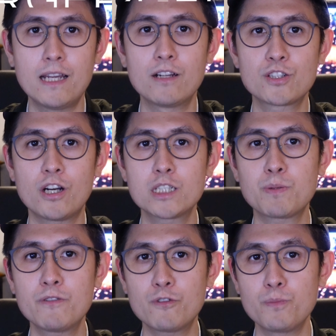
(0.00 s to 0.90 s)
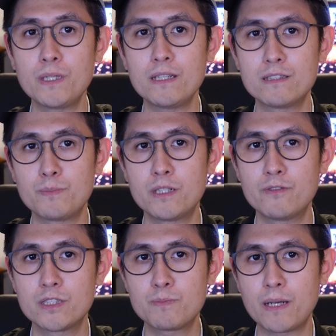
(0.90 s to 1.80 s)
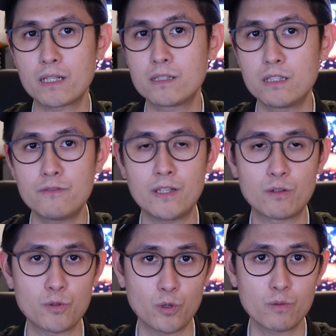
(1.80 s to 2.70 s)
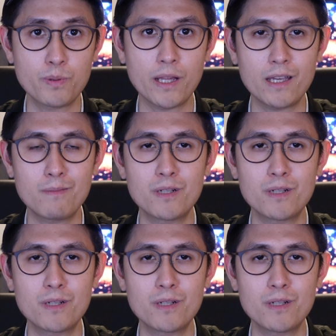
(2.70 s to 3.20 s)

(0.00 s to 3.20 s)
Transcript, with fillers: Now, ChargePoint for me is a bit of a speculative and growth play,